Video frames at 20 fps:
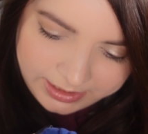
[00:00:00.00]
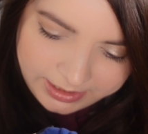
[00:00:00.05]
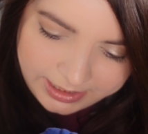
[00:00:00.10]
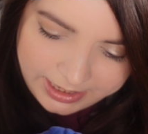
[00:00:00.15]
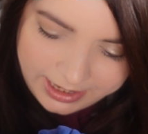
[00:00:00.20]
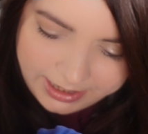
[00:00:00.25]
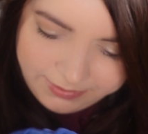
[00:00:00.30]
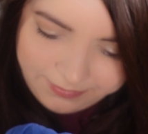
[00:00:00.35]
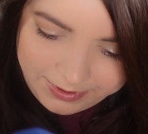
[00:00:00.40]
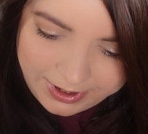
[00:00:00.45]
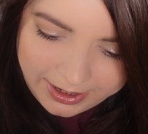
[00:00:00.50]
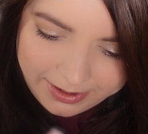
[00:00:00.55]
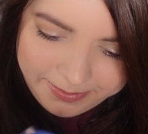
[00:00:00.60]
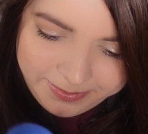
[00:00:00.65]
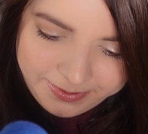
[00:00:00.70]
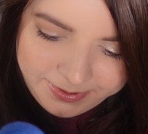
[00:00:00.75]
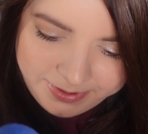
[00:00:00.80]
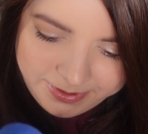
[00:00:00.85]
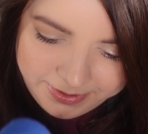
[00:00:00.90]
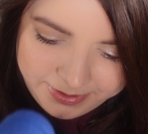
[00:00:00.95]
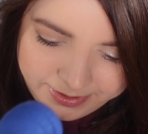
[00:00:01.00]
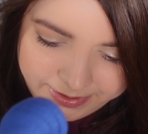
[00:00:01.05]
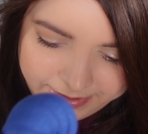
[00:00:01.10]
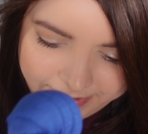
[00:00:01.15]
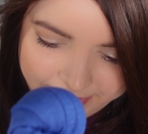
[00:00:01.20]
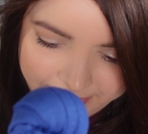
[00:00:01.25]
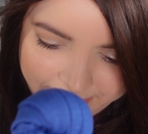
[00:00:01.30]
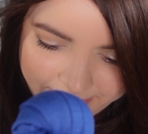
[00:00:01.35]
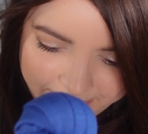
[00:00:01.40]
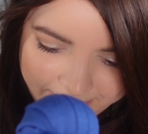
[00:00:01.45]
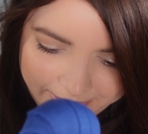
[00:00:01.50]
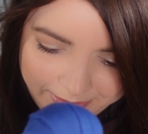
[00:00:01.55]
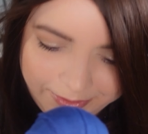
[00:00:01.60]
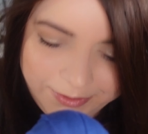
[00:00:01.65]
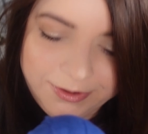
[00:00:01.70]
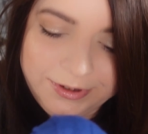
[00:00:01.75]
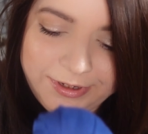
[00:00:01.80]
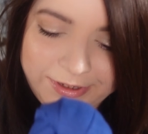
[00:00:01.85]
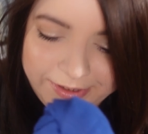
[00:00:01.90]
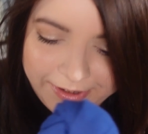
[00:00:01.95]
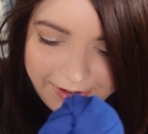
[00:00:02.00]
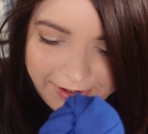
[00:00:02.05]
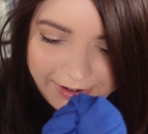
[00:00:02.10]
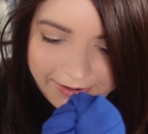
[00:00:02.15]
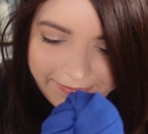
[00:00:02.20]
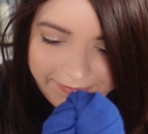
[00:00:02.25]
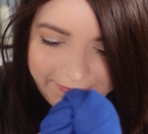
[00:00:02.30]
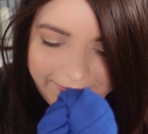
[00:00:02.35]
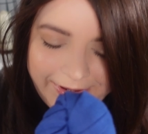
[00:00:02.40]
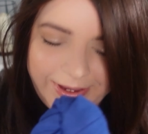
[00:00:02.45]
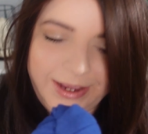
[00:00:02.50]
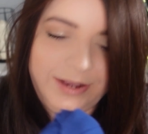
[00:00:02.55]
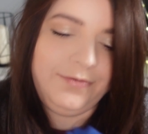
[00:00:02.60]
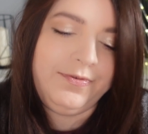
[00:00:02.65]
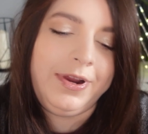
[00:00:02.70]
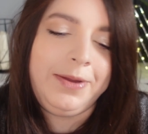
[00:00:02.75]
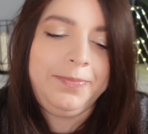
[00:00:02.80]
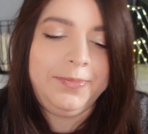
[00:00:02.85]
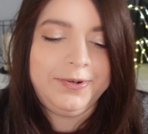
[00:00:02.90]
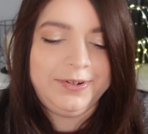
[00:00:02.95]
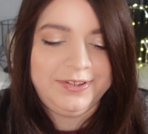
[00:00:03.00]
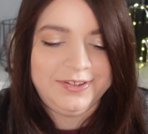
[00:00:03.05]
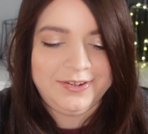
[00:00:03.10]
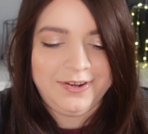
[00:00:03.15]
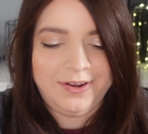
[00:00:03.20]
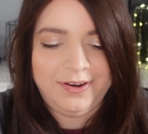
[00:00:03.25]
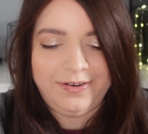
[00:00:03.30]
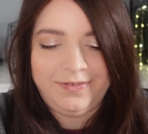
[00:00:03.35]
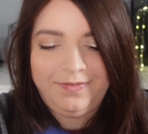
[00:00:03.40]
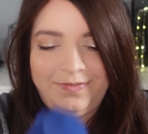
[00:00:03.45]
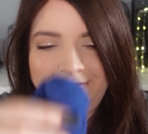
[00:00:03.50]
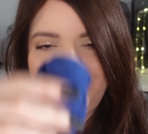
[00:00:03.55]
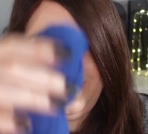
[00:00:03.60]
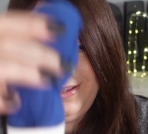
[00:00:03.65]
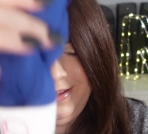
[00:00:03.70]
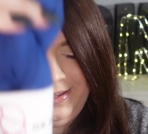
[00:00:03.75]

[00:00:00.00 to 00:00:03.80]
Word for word: head wrap or scarf. Head wrap or scarf